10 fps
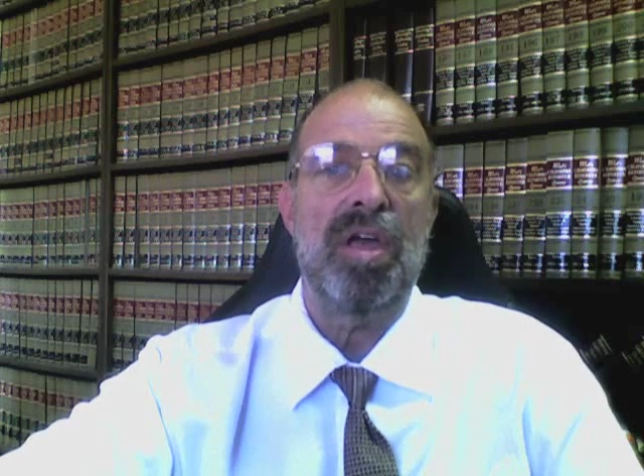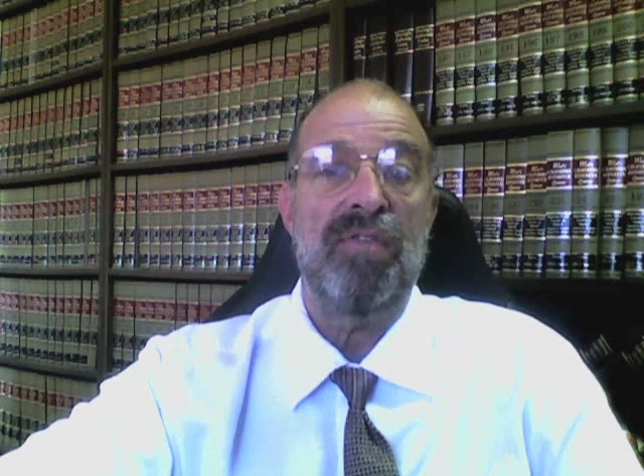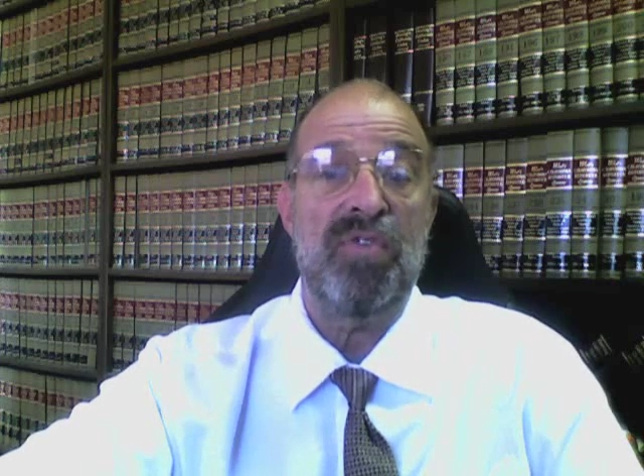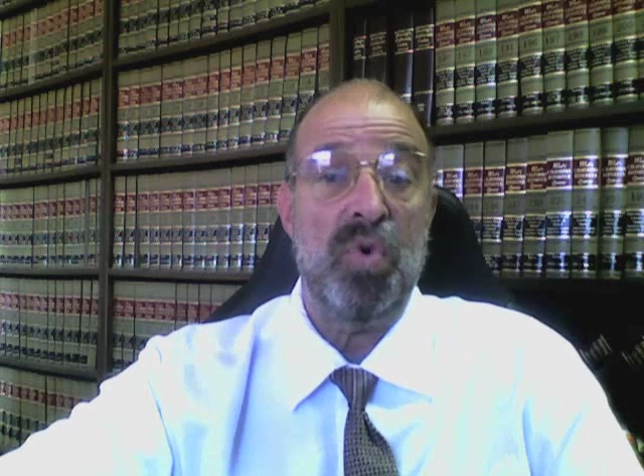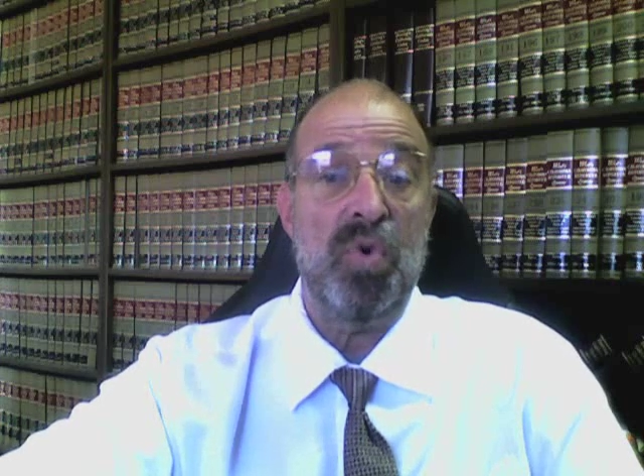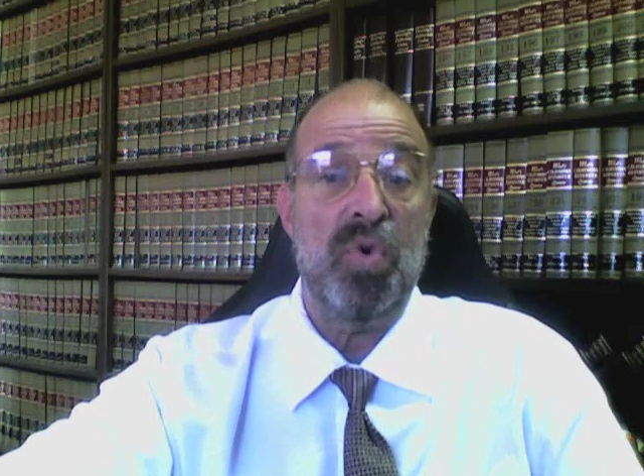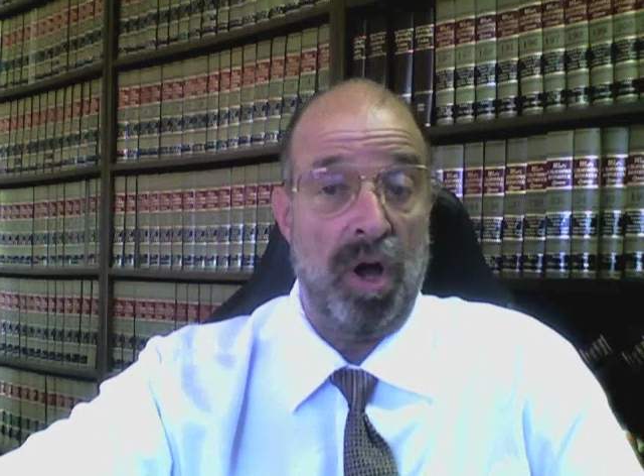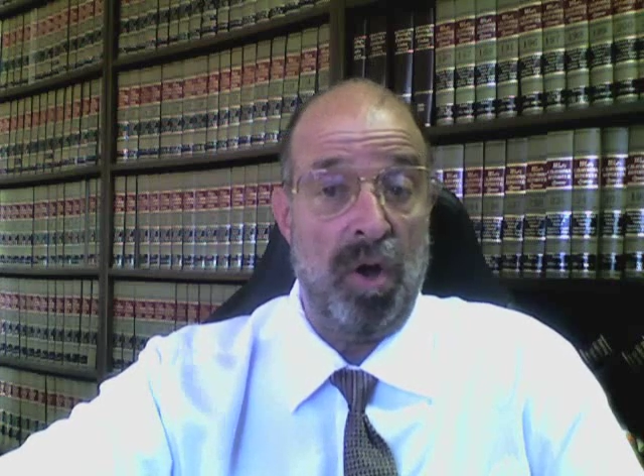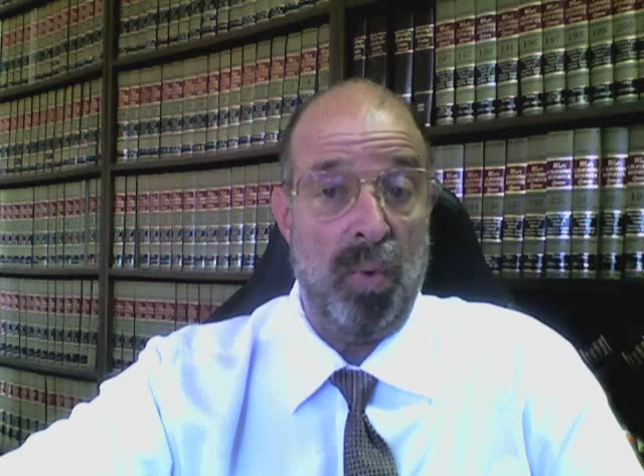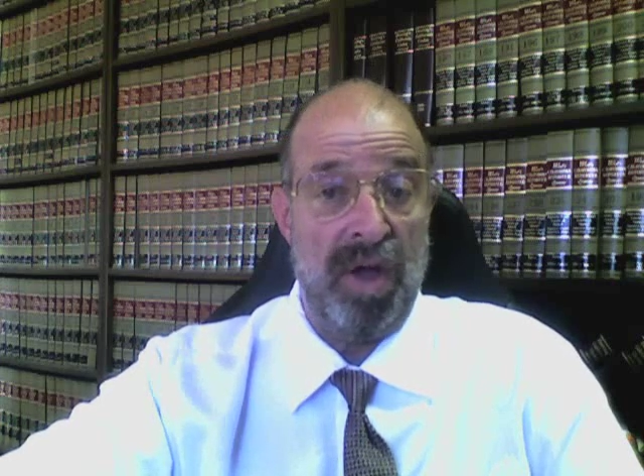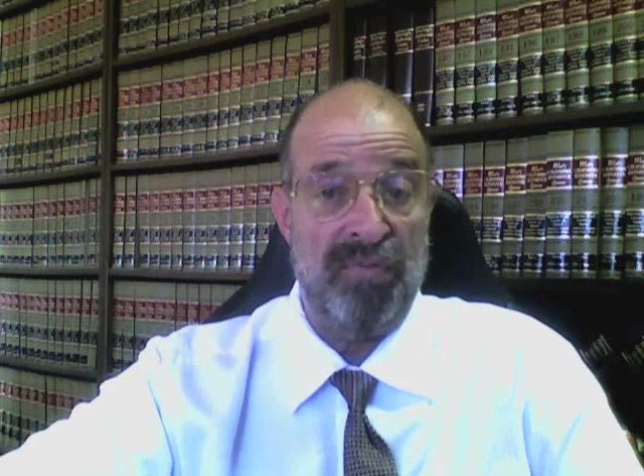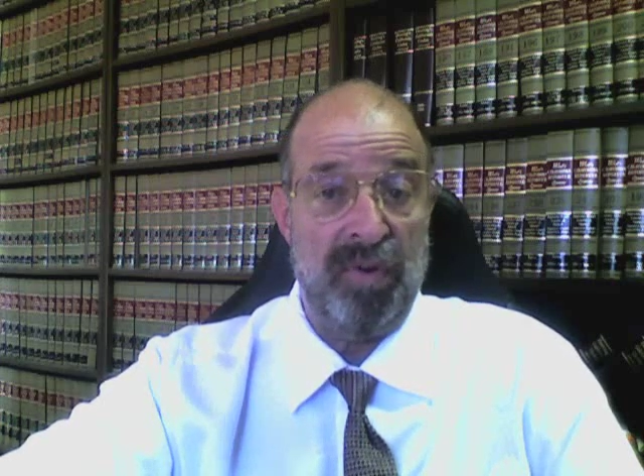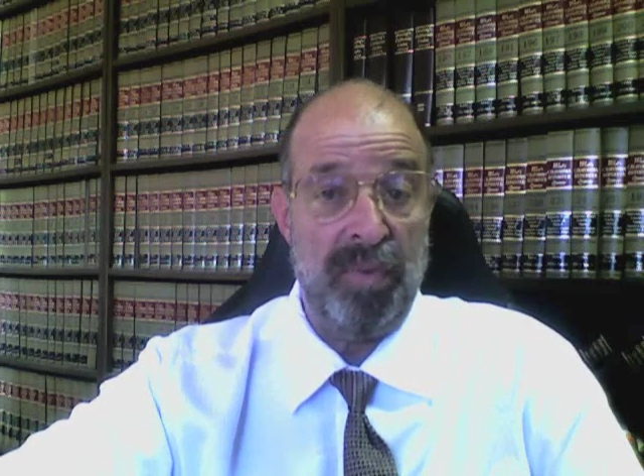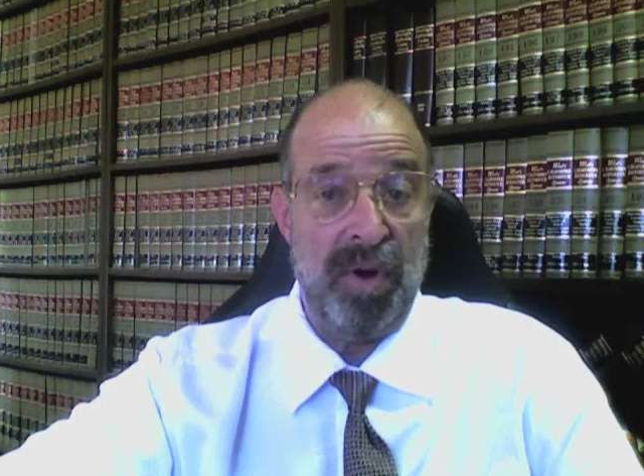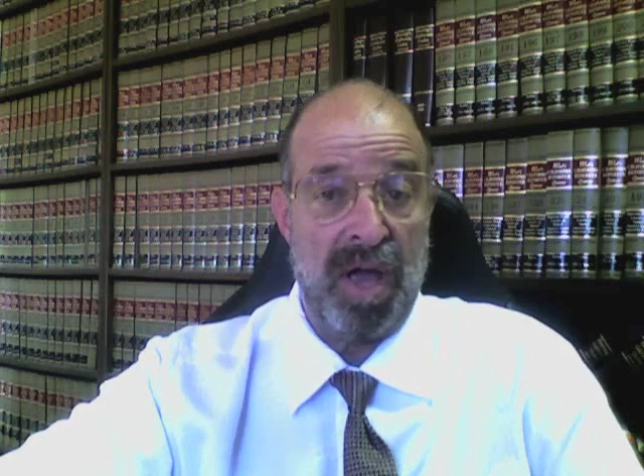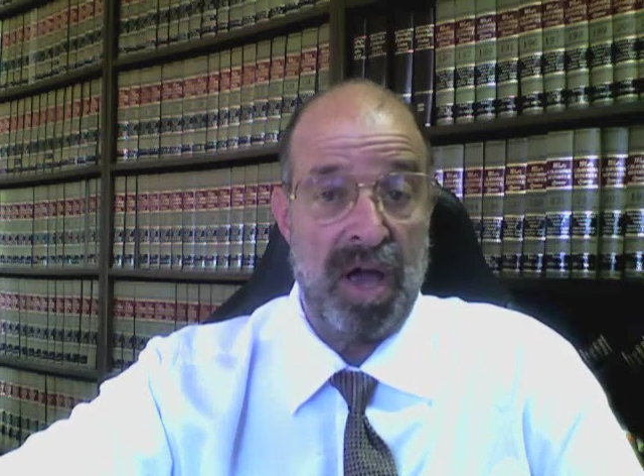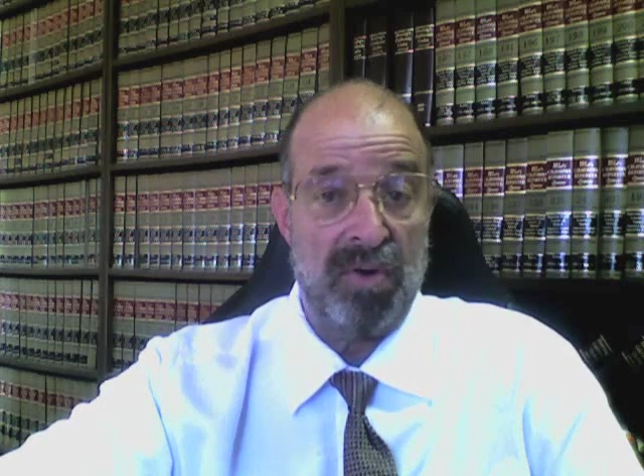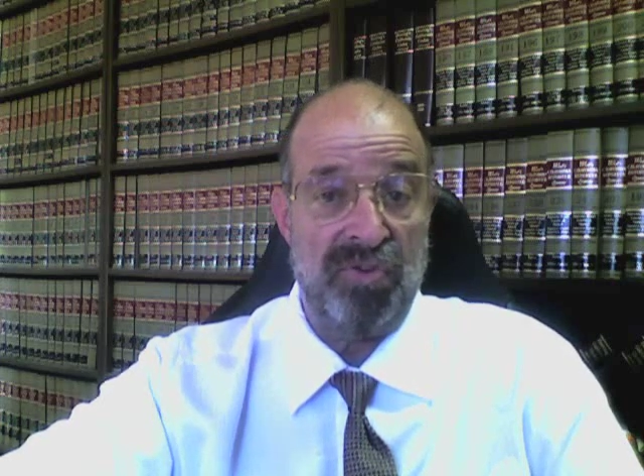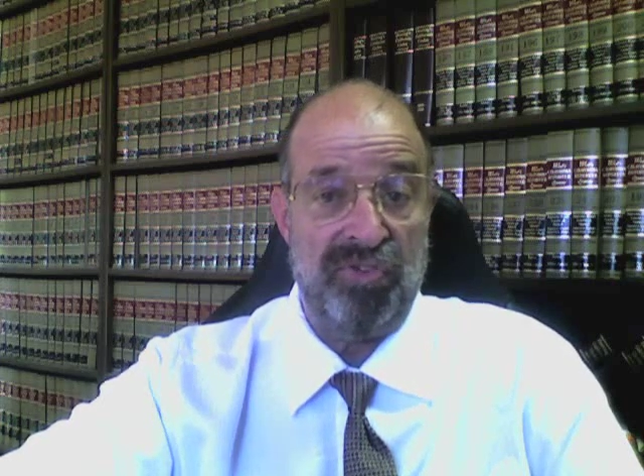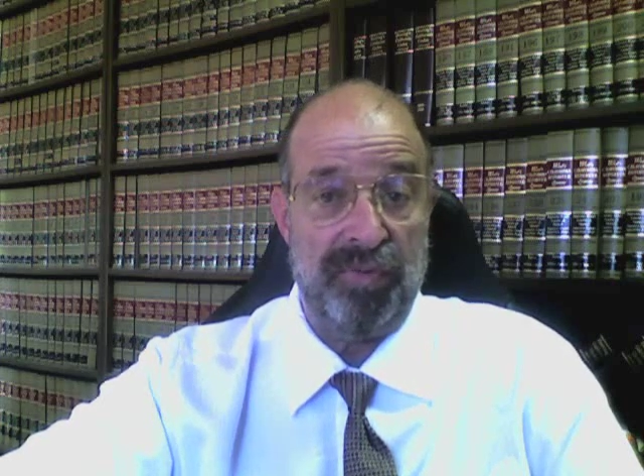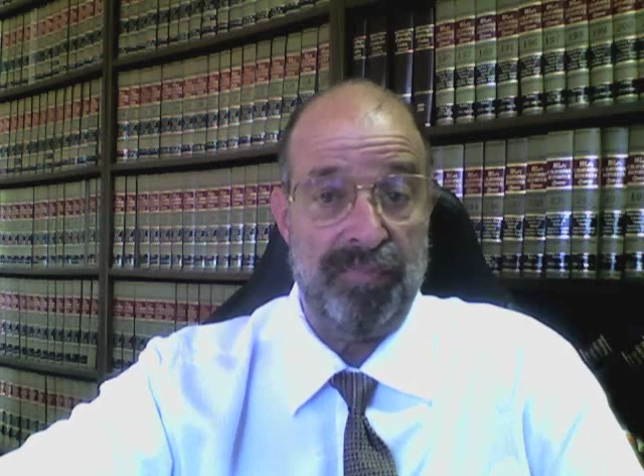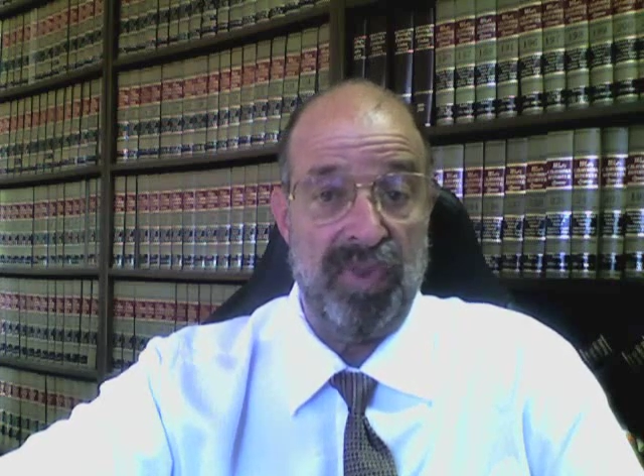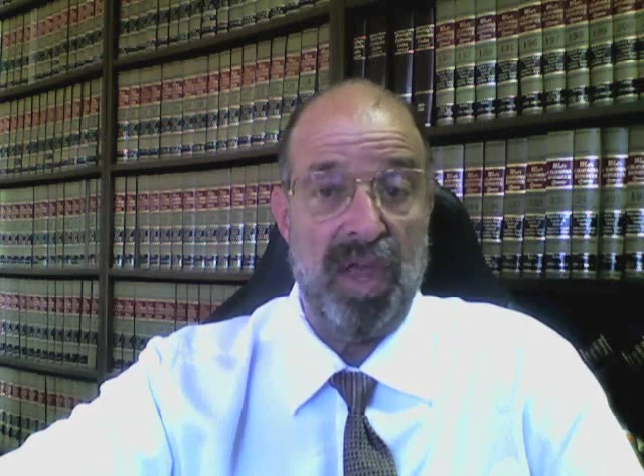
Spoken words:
if you walk away from your house,